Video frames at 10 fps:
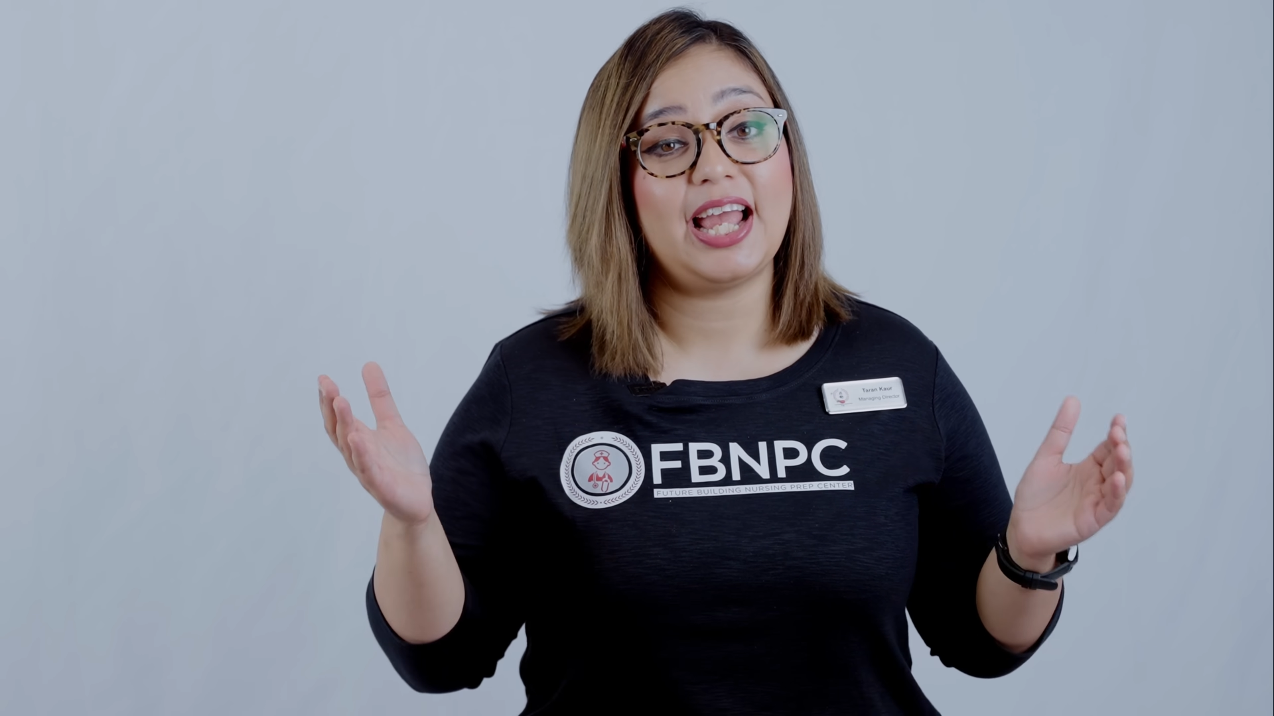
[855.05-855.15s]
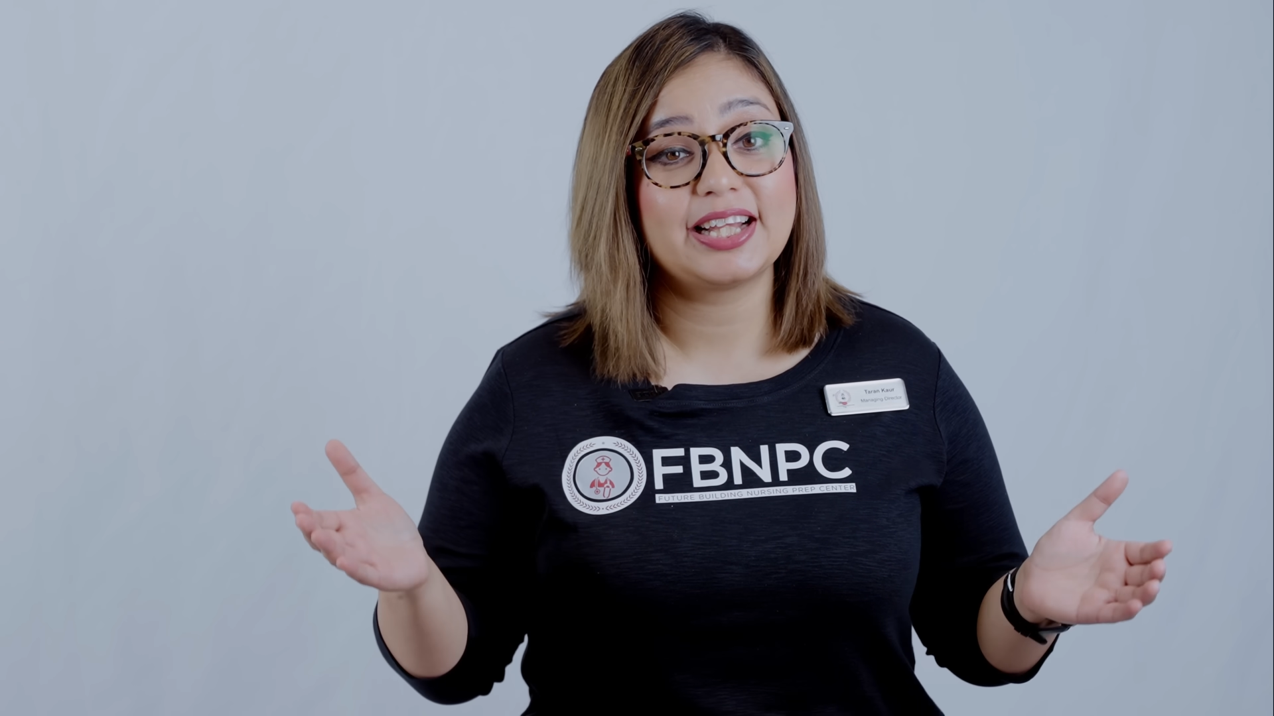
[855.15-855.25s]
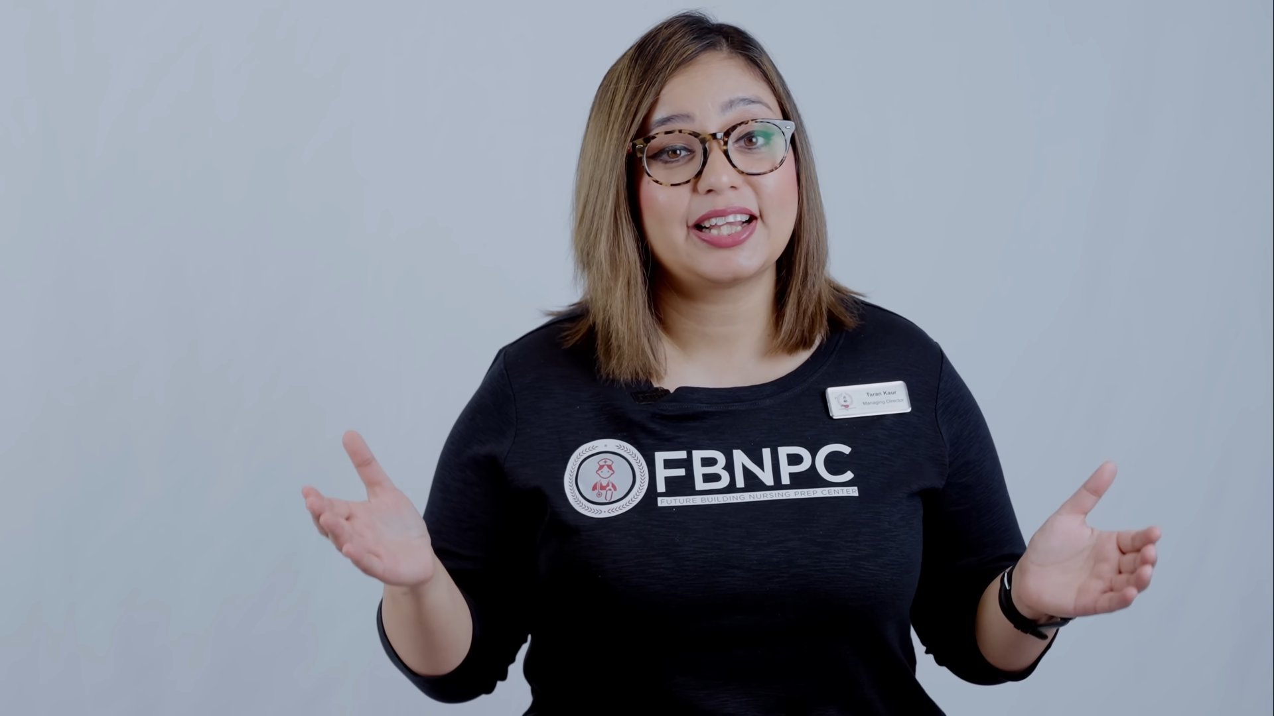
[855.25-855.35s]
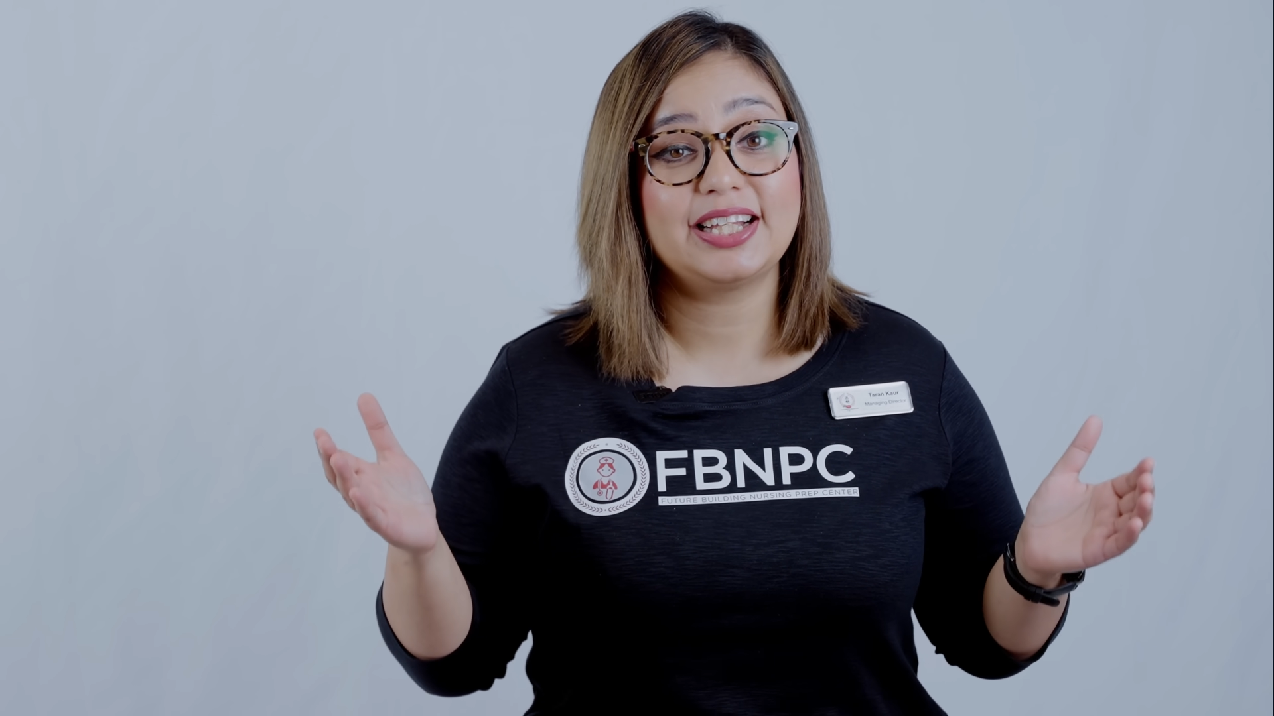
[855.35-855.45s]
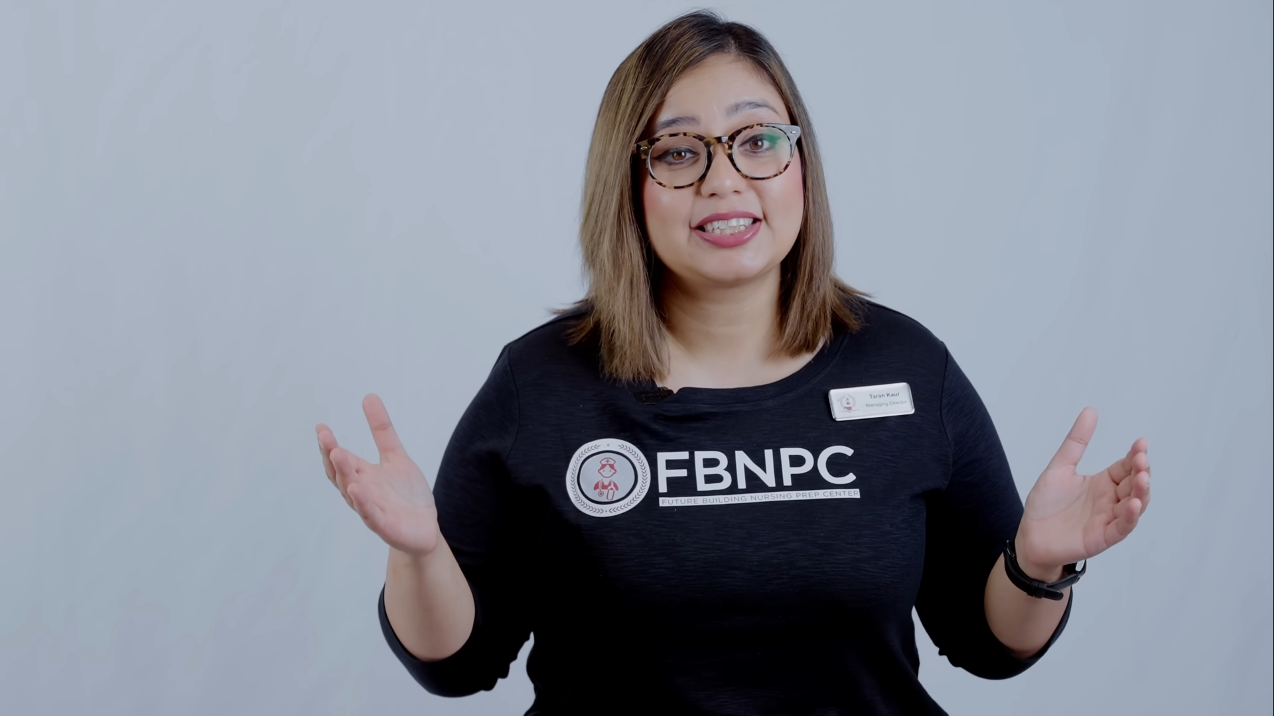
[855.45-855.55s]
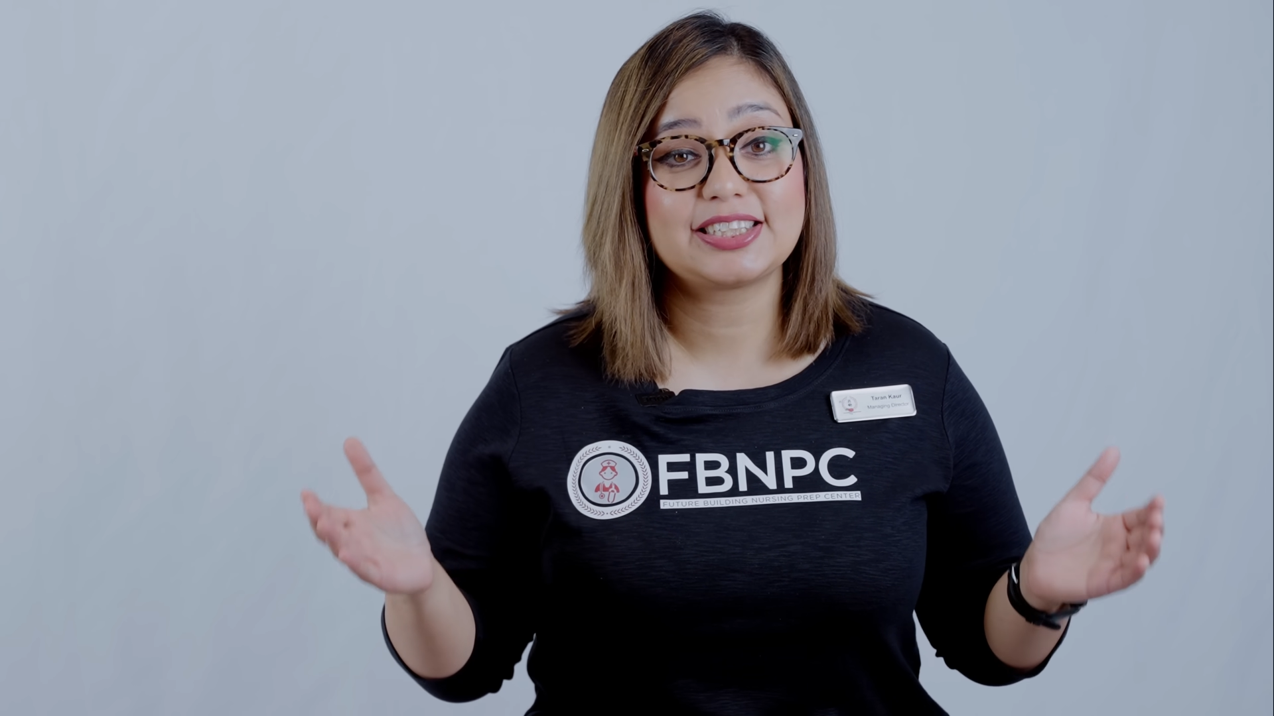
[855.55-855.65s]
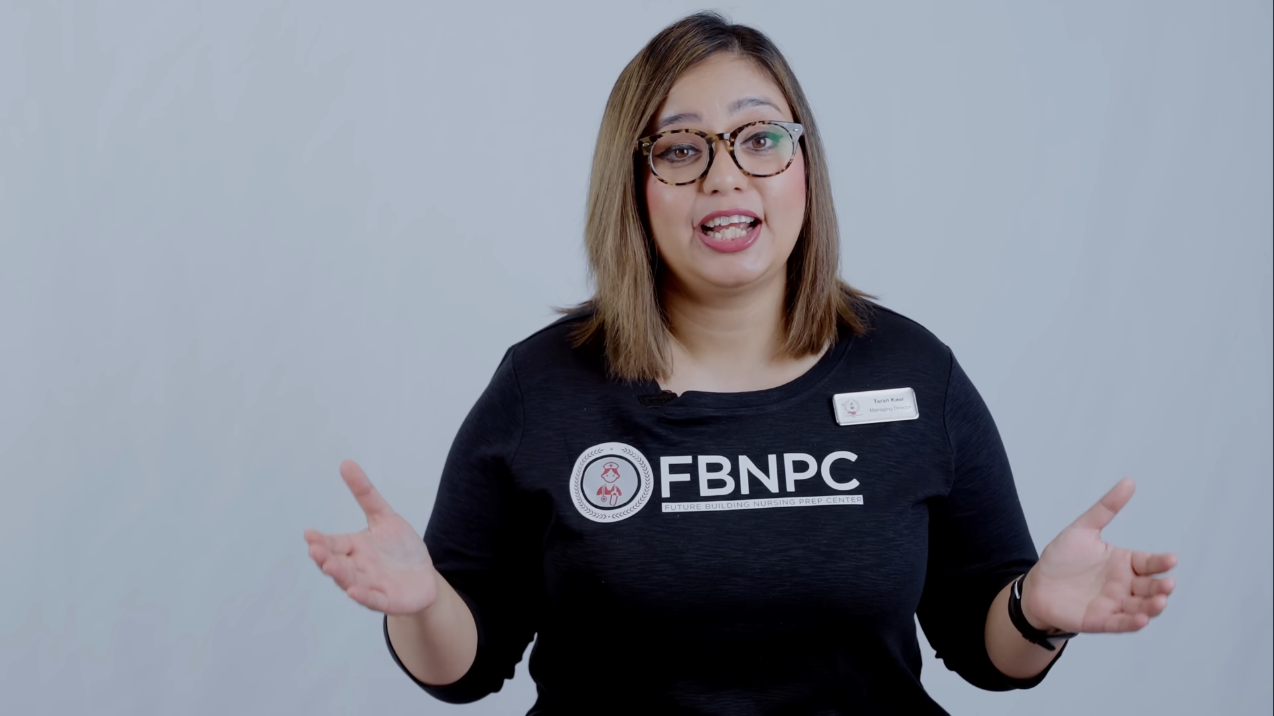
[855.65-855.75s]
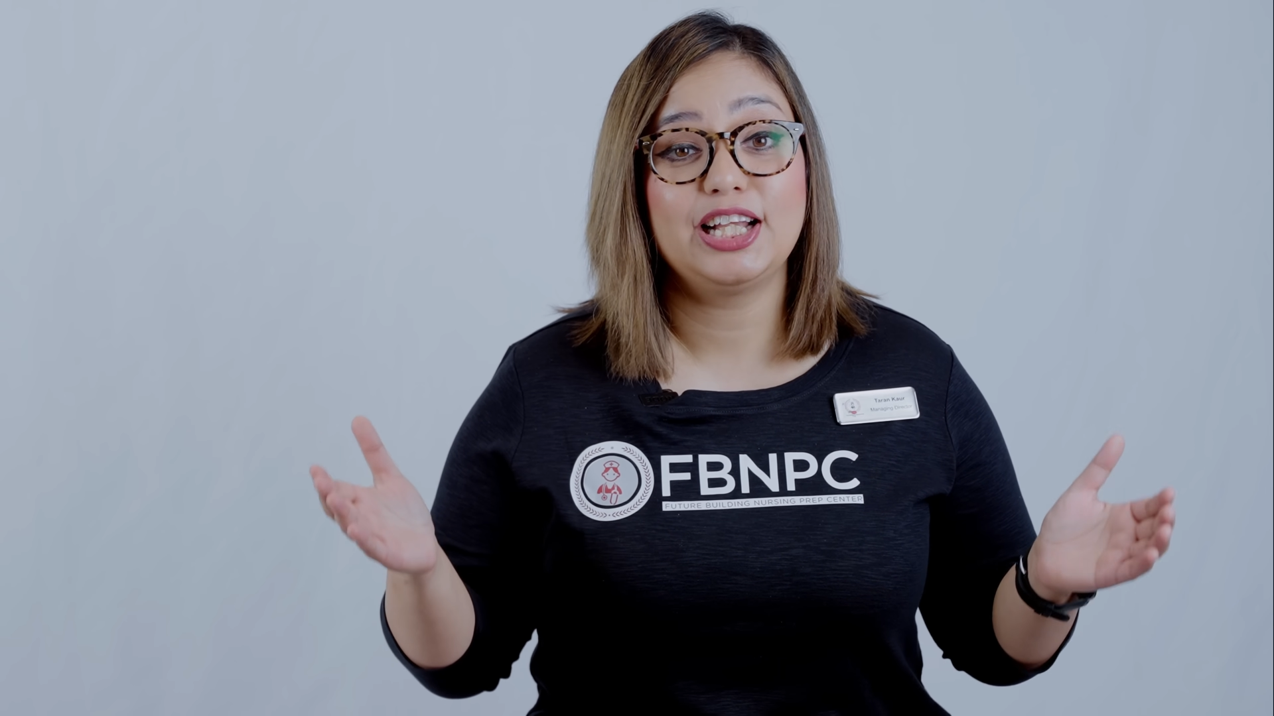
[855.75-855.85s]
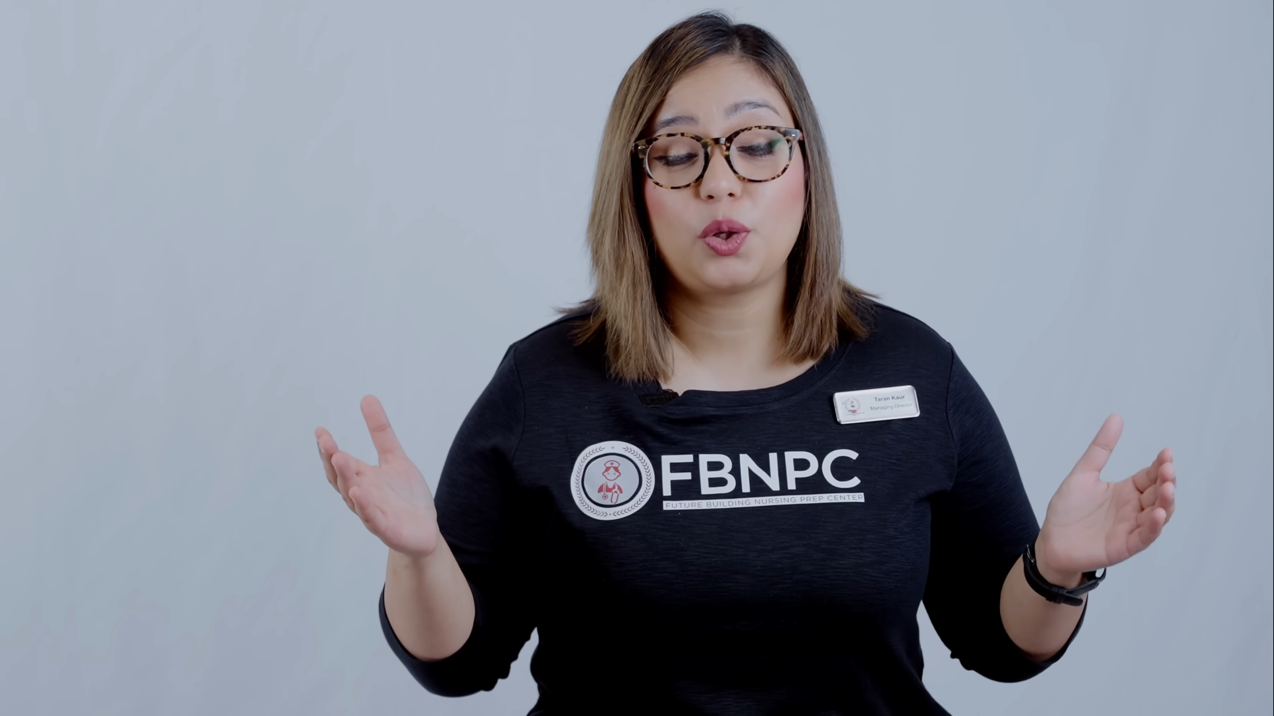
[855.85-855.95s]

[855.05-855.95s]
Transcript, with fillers: NCLEX style